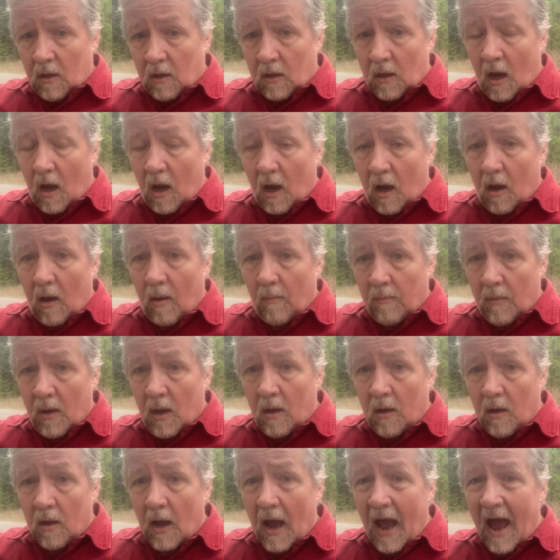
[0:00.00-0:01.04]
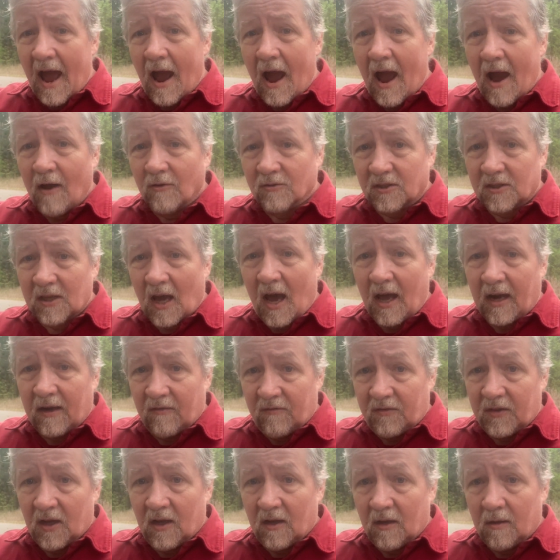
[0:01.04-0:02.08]
outside
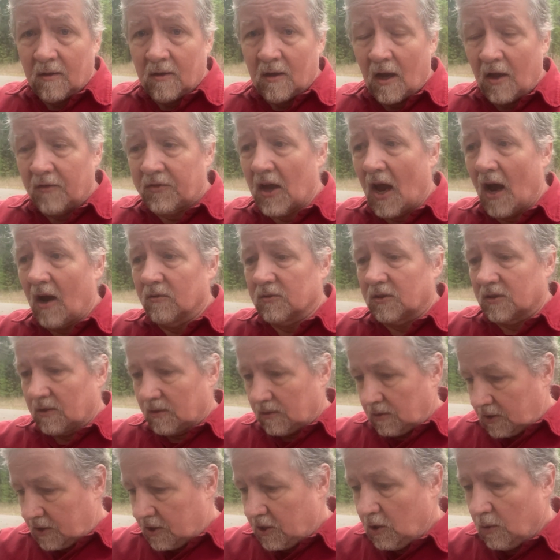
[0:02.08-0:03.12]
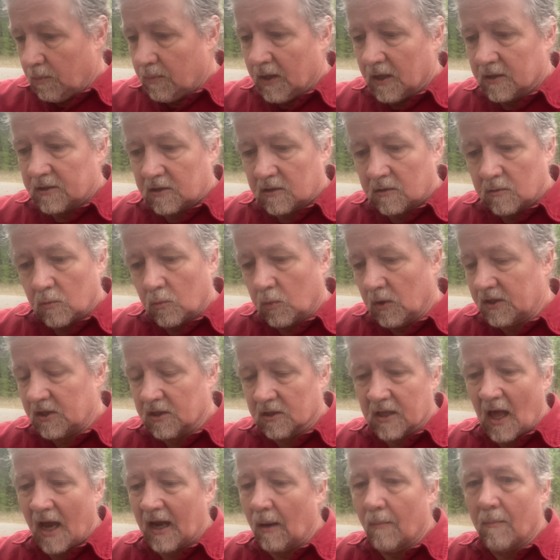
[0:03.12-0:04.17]
of the 1,000 cubits, which is
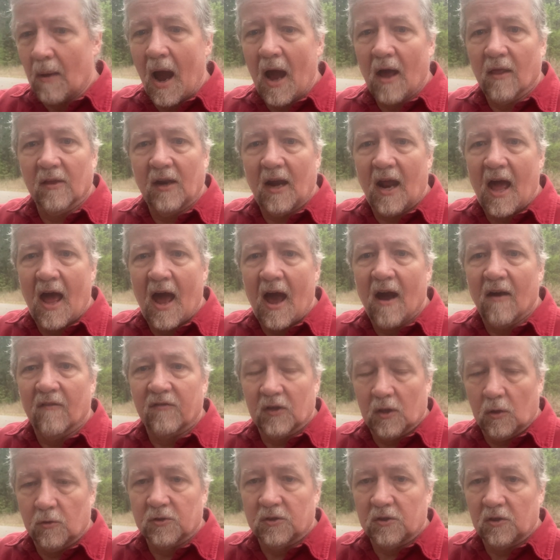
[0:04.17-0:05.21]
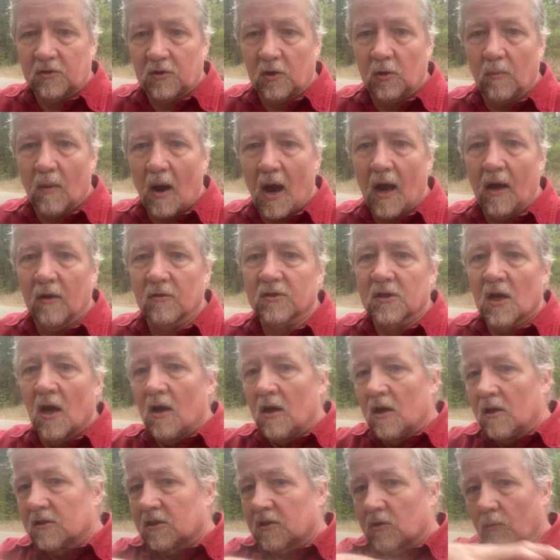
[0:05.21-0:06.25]
like 1.5 miles, close to 2 miles,
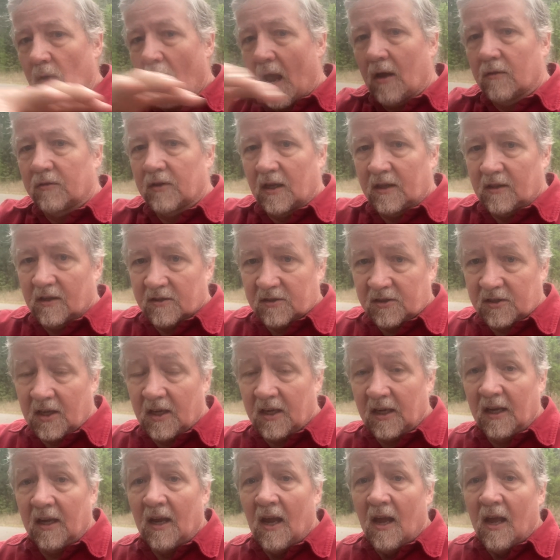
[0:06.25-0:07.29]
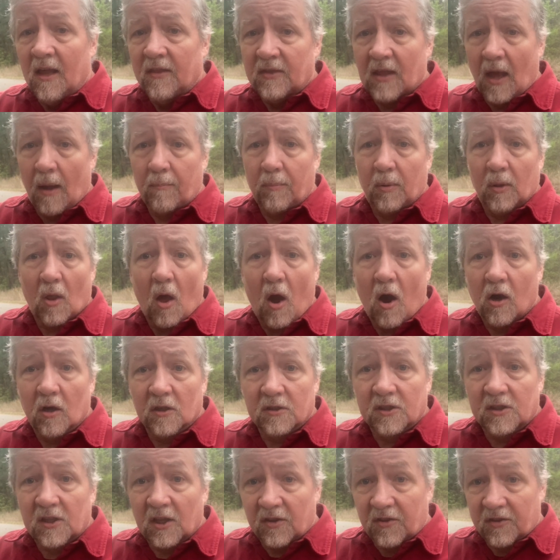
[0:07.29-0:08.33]
surrounding the city that
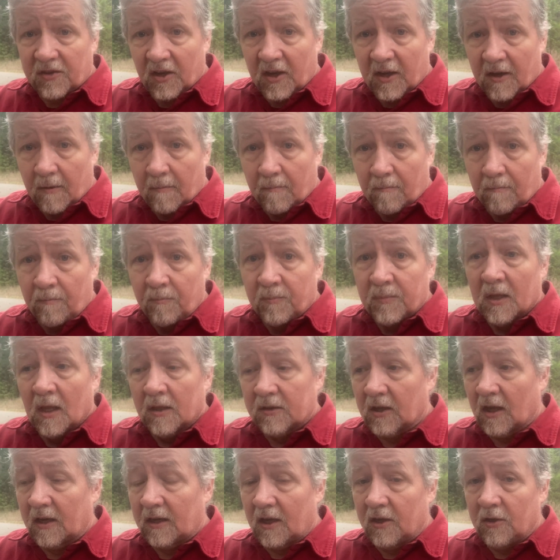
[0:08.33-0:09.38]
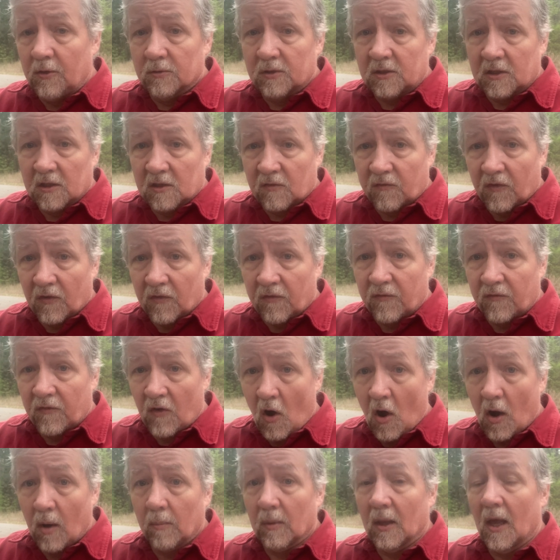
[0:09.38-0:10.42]
belongs to them. They can use this for
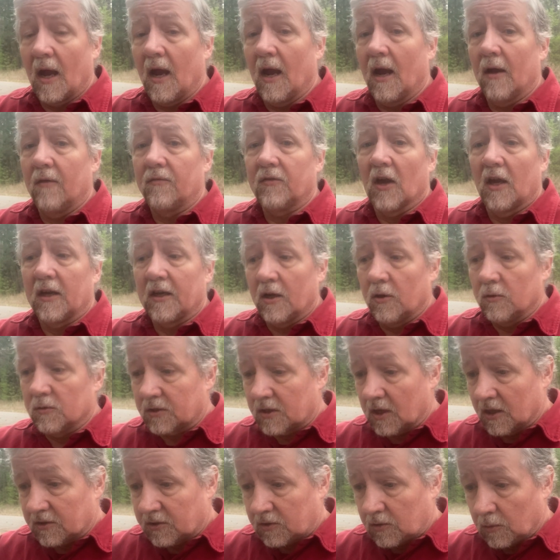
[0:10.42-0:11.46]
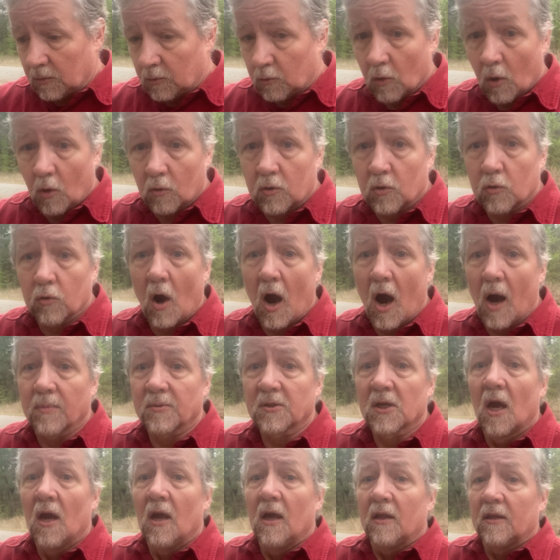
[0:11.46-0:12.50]
farmland. They use this to grow crops.
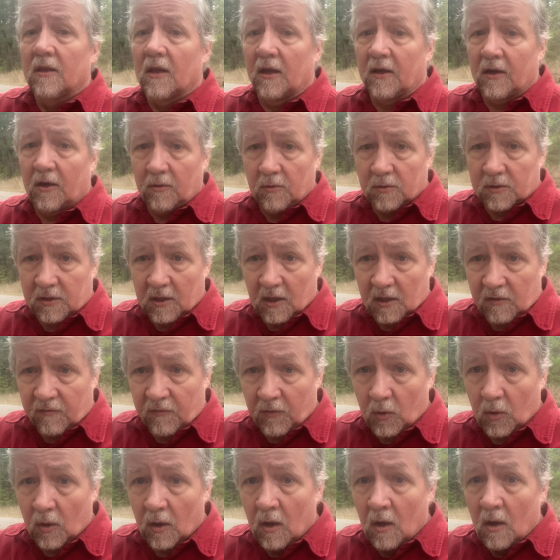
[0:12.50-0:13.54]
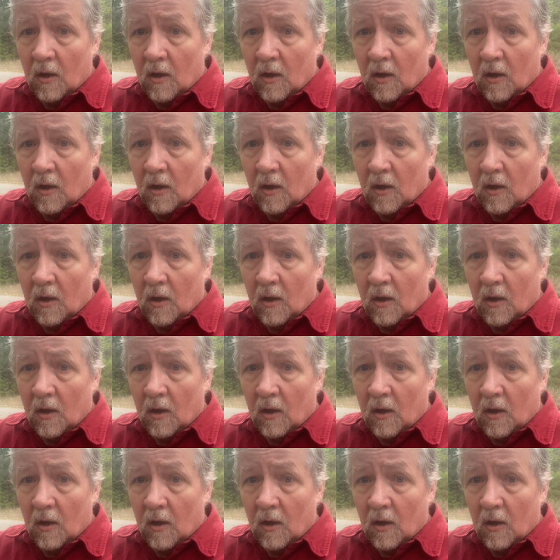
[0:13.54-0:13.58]
They use this for,